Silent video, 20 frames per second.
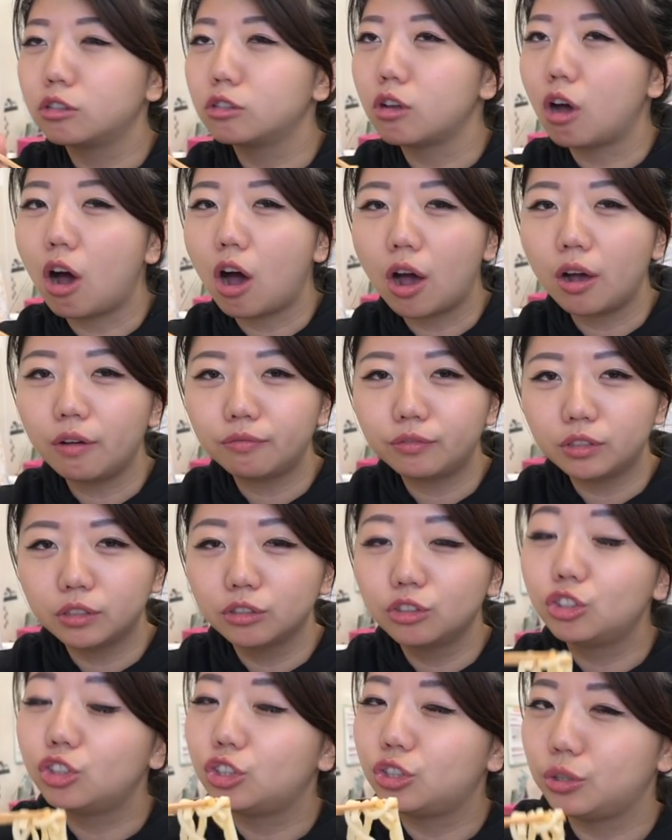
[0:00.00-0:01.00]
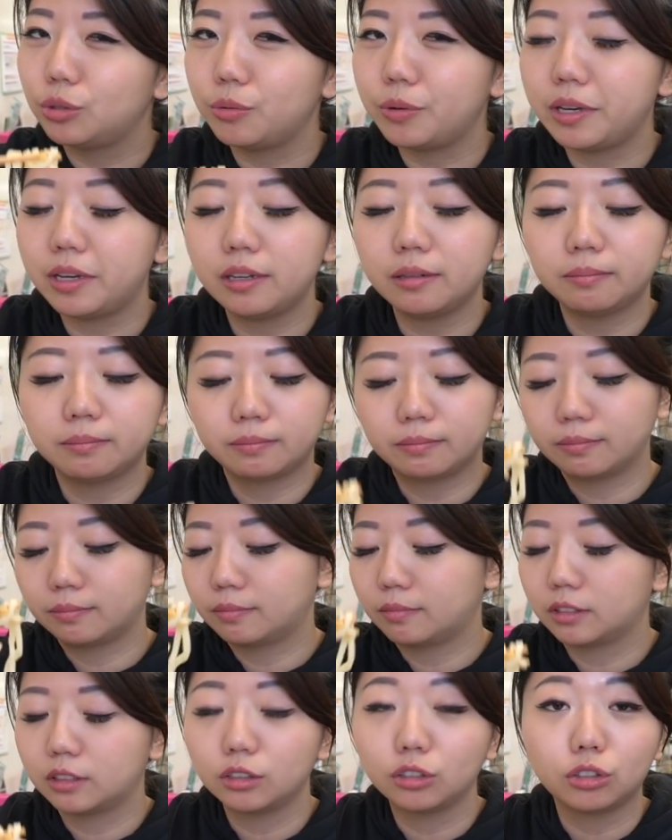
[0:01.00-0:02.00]
soft, chewy,
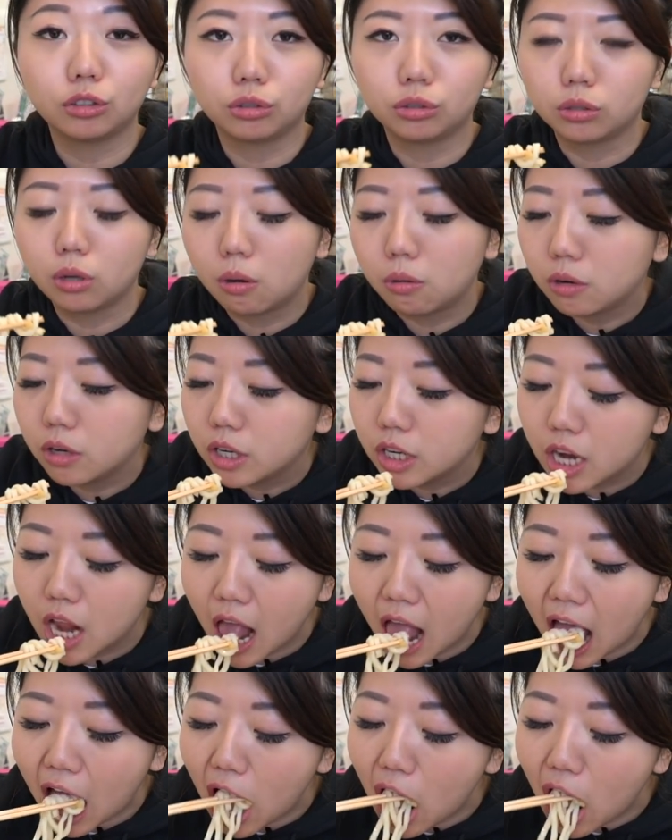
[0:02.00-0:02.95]
so good.